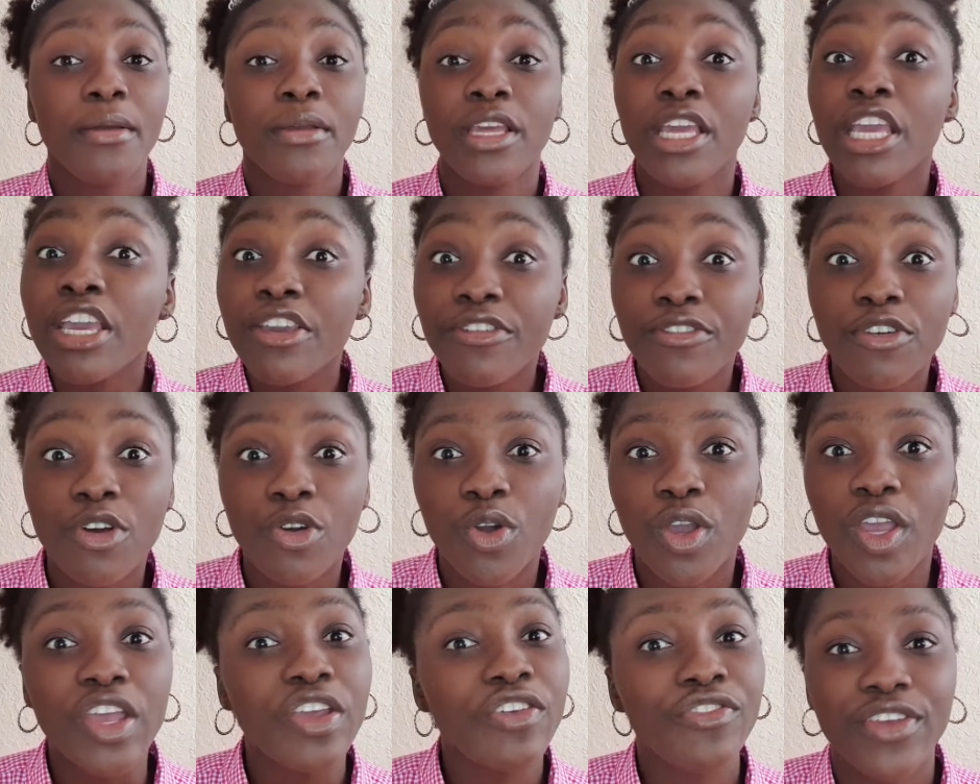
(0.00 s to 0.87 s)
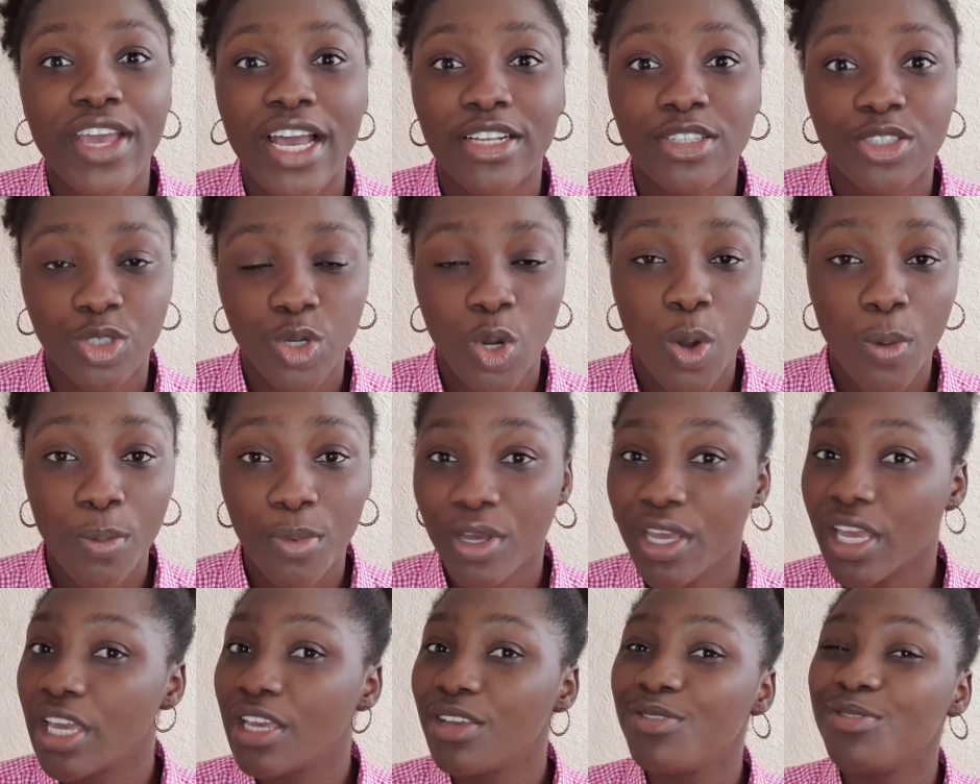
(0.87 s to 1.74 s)
If you're going via job,
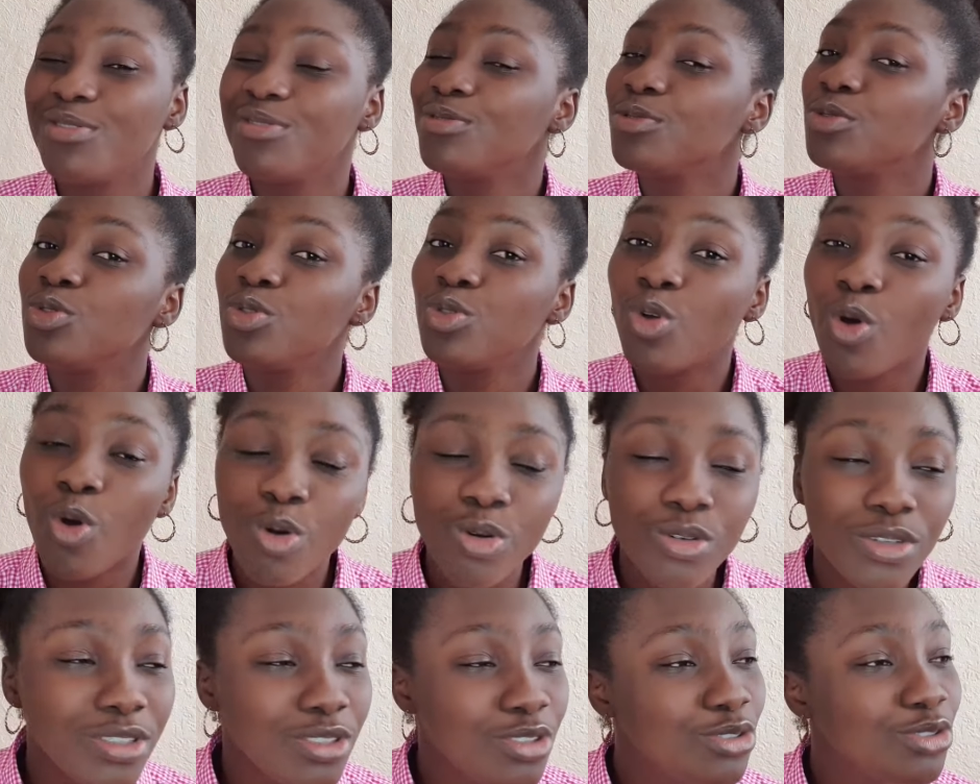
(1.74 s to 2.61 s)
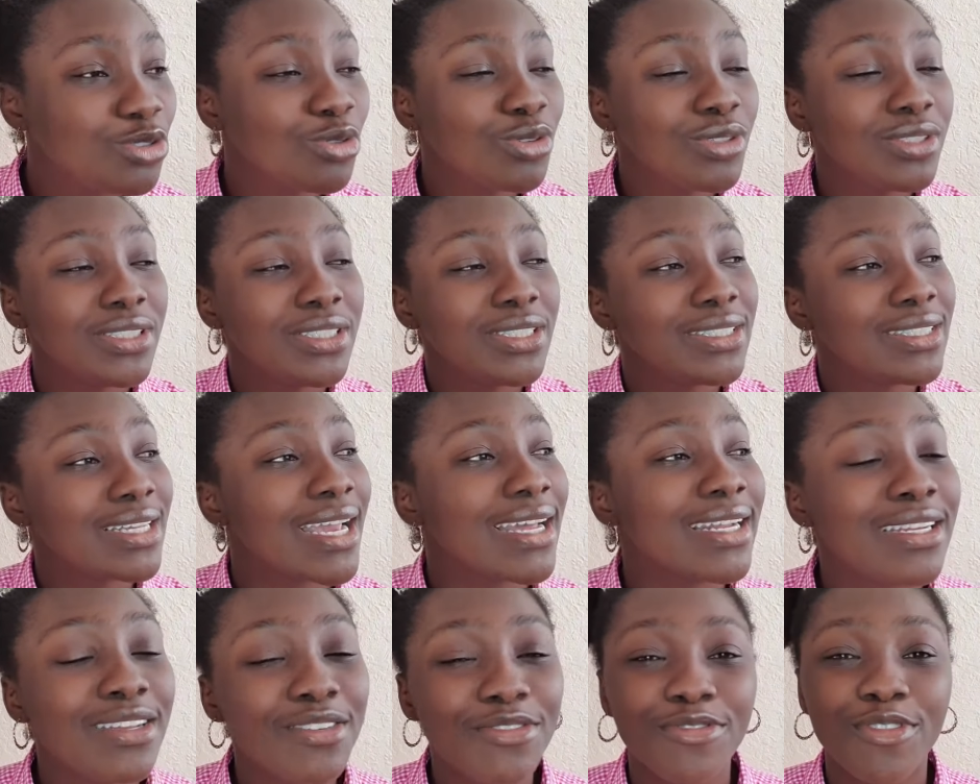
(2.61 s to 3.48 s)
okay, you don't need
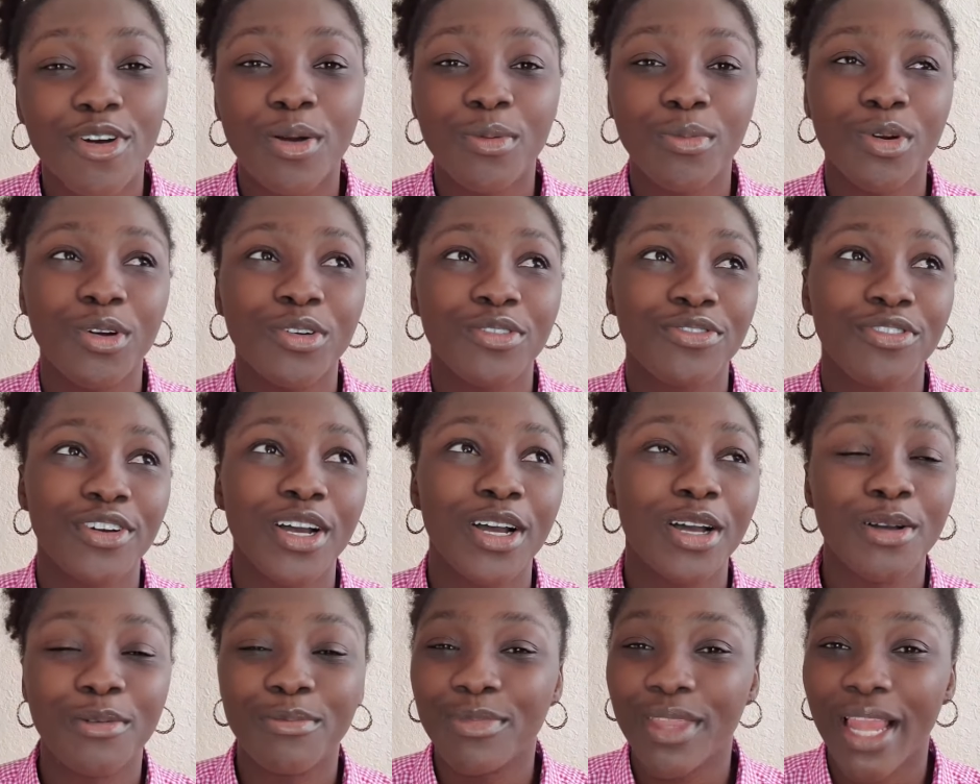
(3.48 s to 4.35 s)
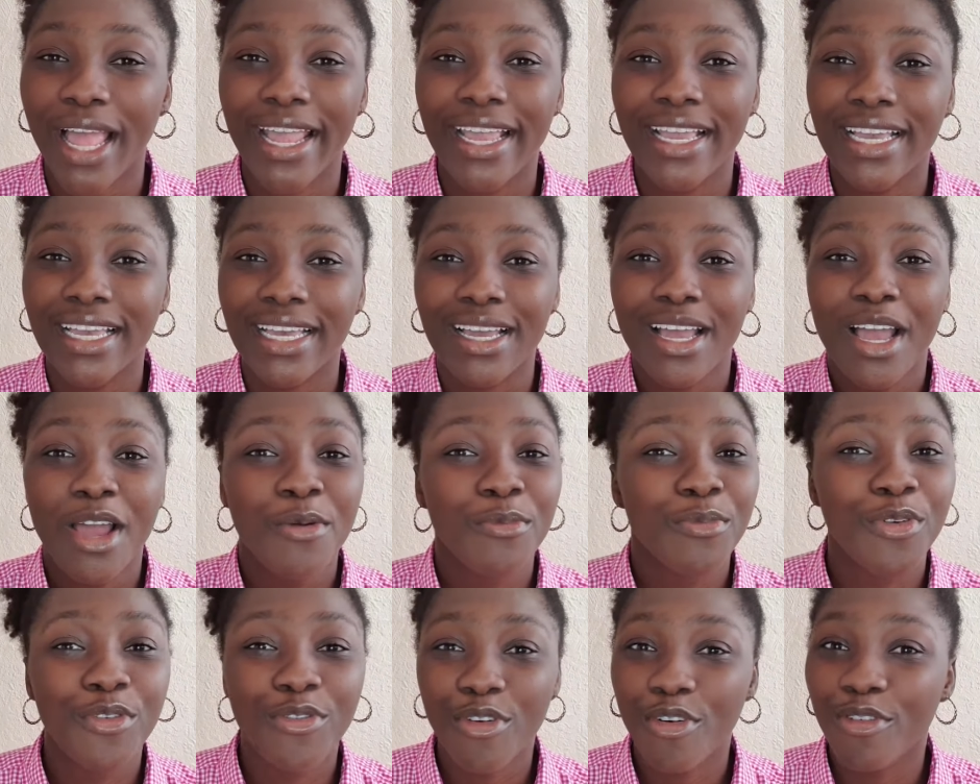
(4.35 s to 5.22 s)
any form of like
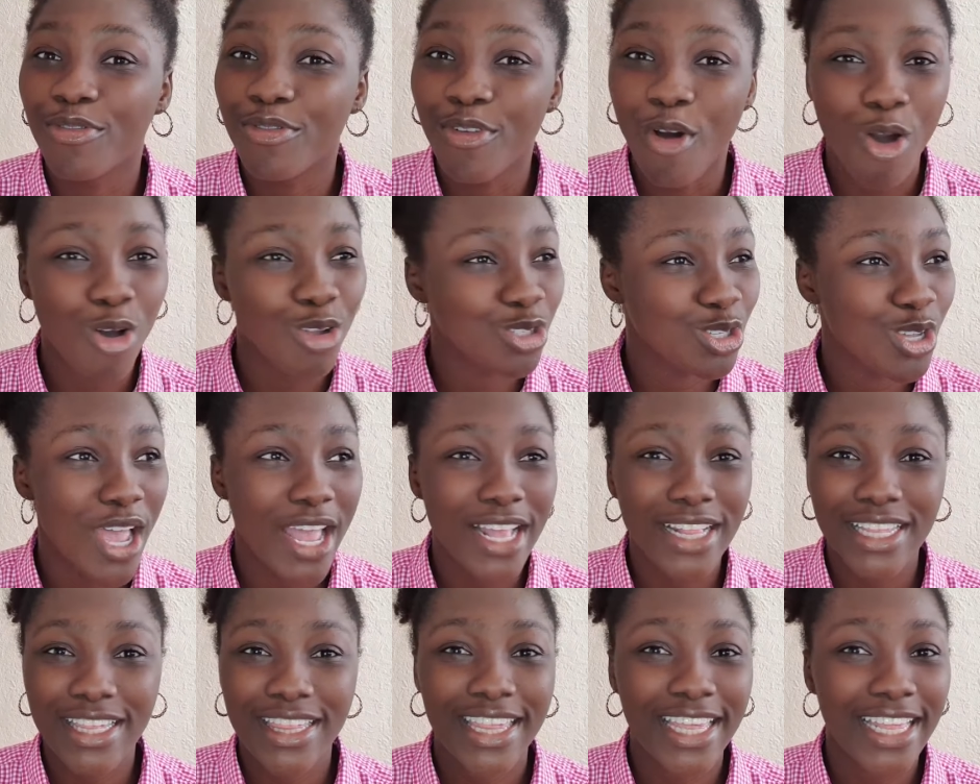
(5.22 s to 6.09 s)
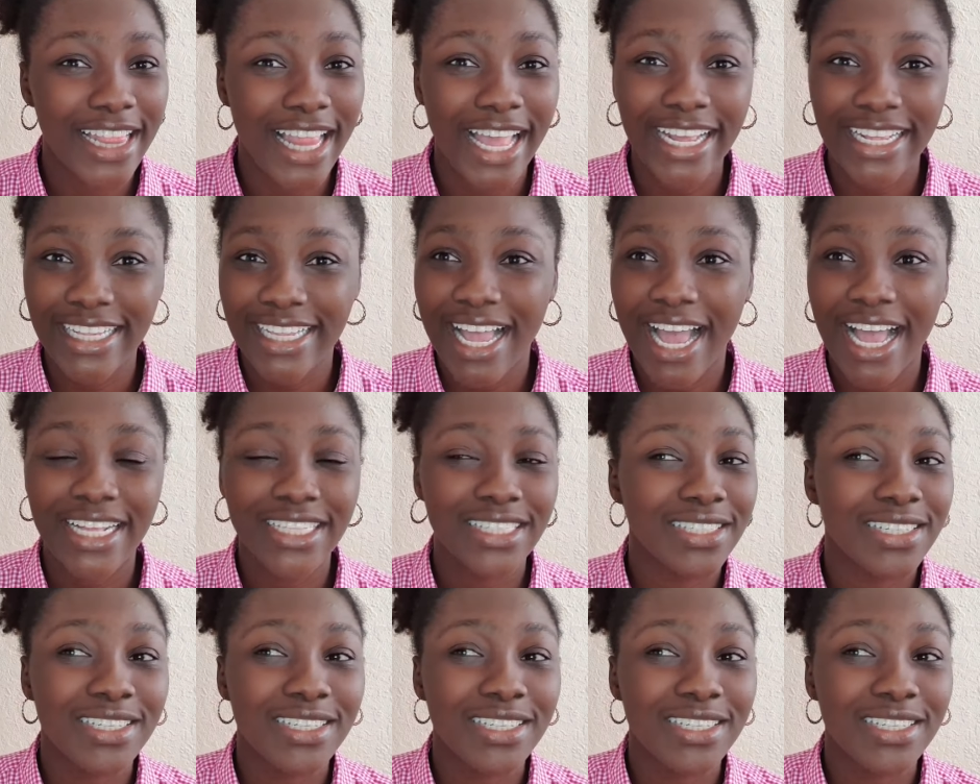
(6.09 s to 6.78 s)
proof of funds or anything like that.